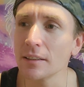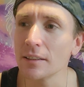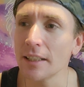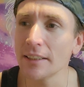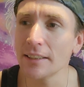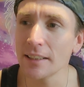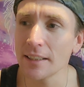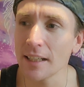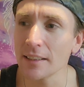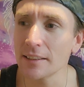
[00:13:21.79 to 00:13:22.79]
they said
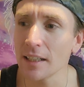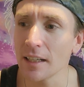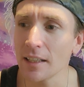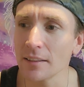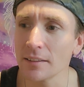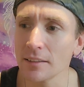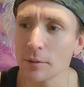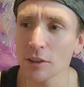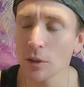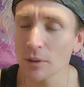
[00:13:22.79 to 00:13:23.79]
that there
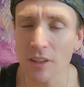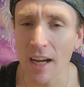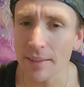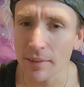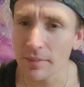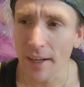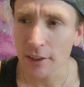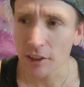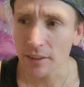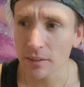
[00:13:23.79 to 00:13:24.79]
was no sign of
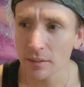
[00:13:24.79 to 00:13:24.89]
infection